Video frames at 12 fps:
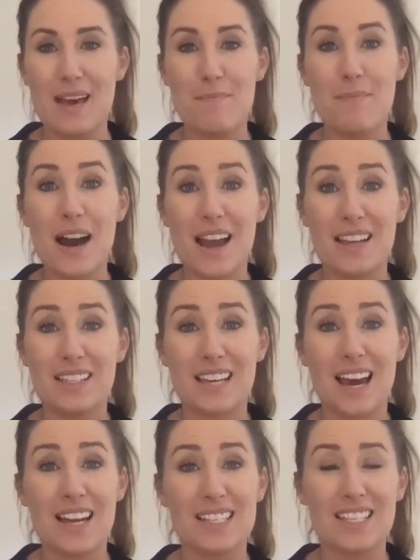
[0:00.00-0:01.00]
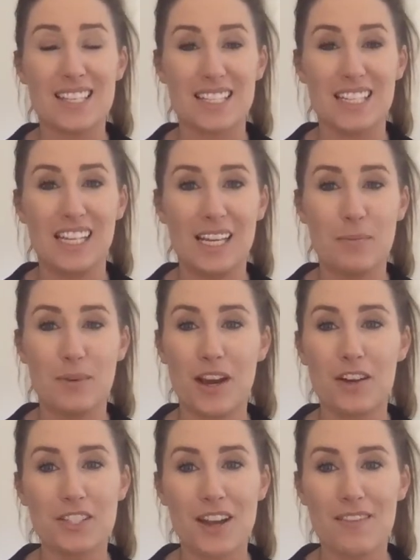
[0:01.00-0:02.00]
But us as a team, we
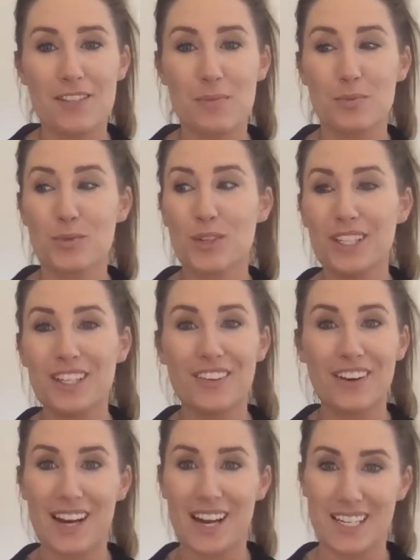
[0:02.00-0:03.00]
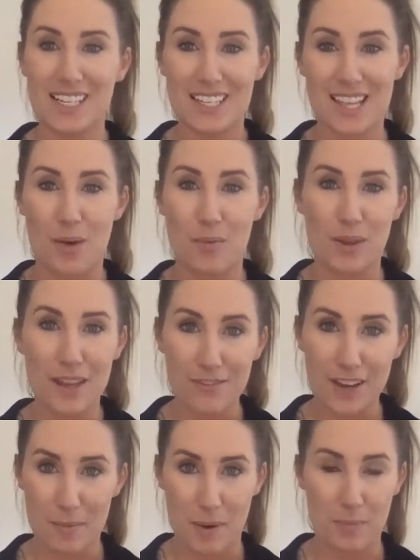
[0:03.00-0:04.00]
also have some really great ideas that we've
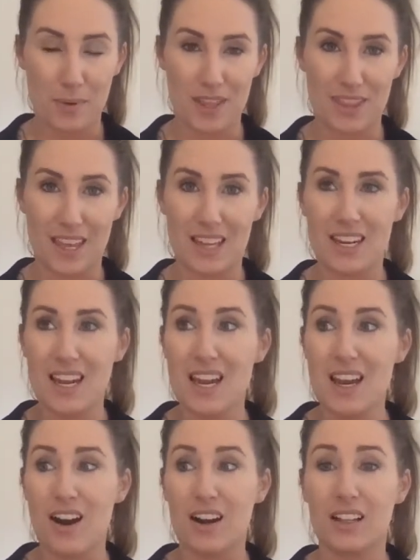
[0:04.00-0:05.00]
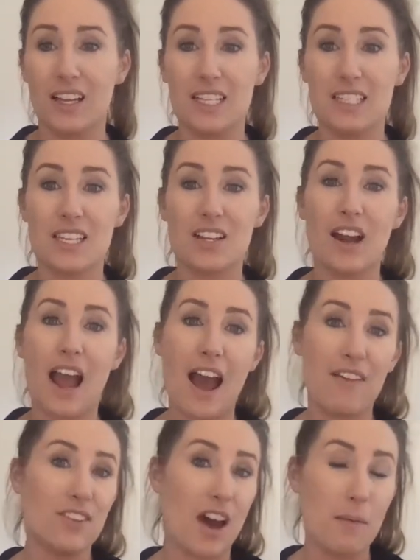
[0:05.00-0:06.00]
come up with that our clients either
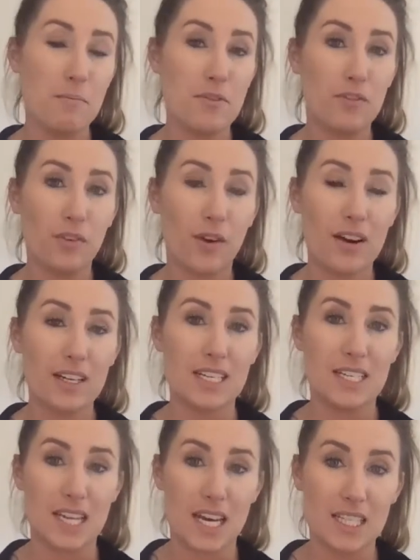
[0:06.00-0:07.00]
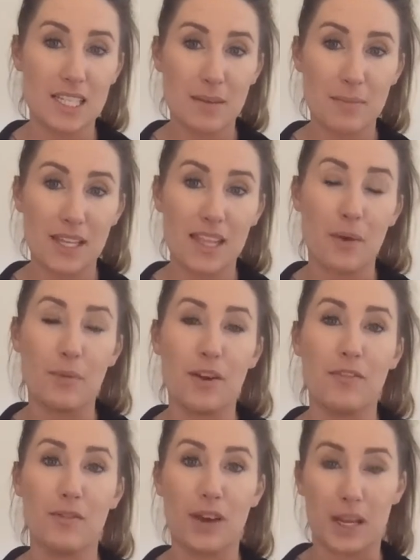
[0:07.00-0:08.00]
have not moved forward and done something that
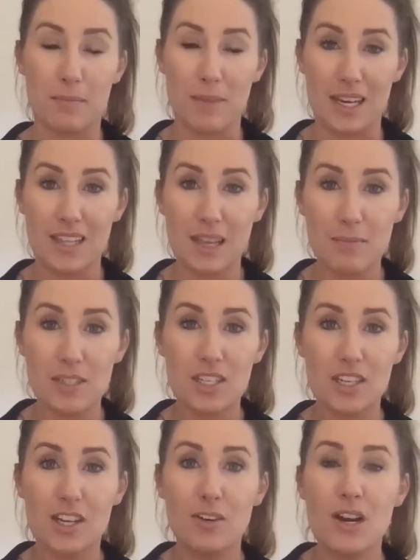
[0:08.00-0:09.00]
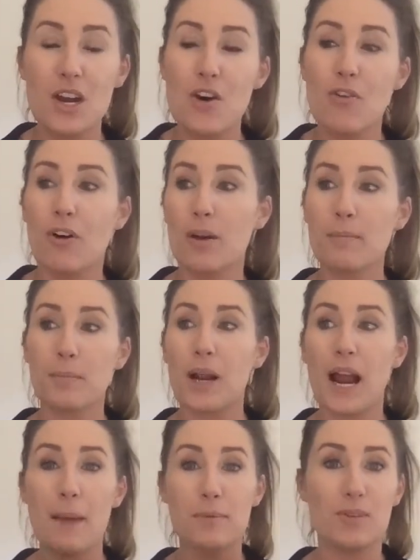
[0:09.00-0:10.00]
we've recommended them to do, or
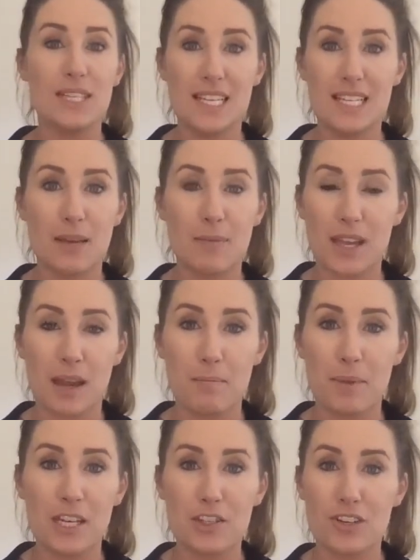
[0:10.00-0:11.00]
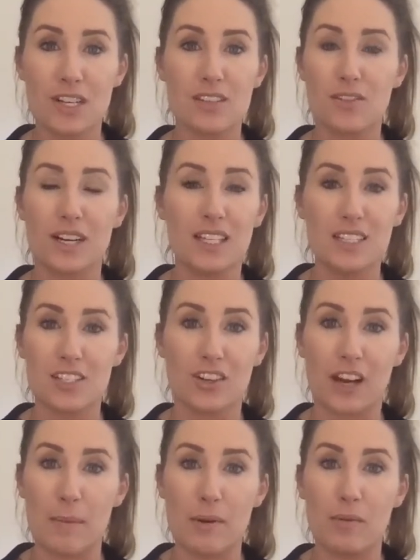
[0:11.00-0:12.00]
perhaps we see something on Pinterest or
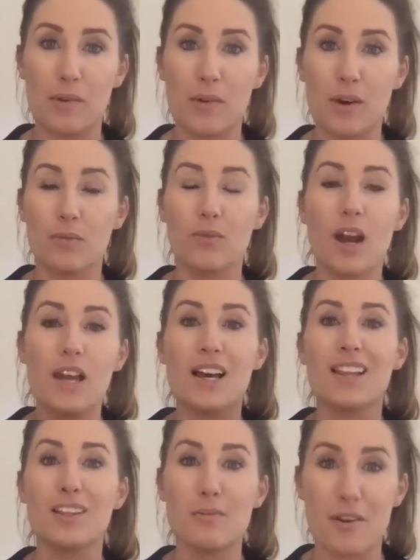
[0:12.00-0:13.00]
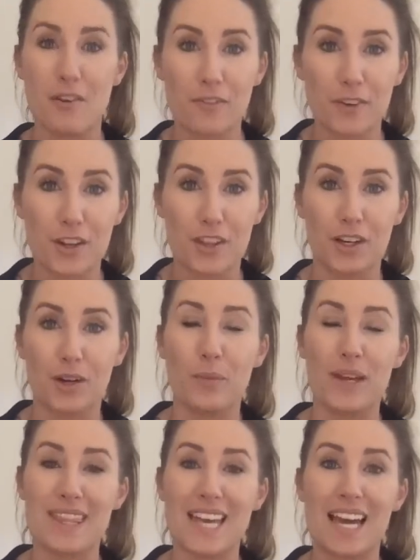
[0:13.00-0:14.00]
Instagram and we want to run a little bit further
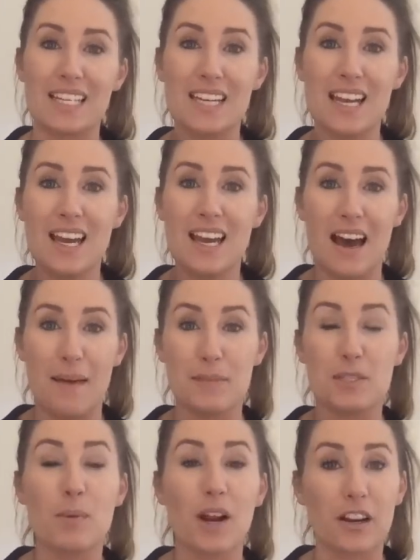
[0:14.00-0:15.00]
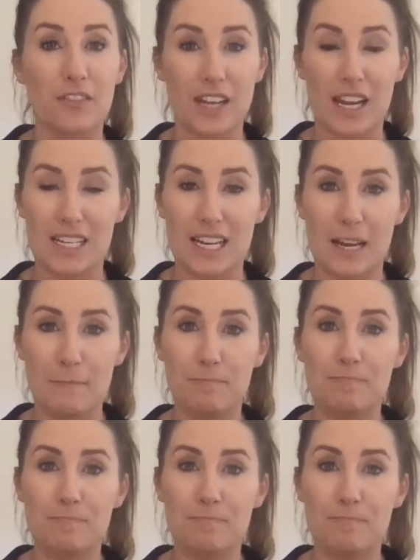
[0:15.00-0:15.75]
with that spark of an idea.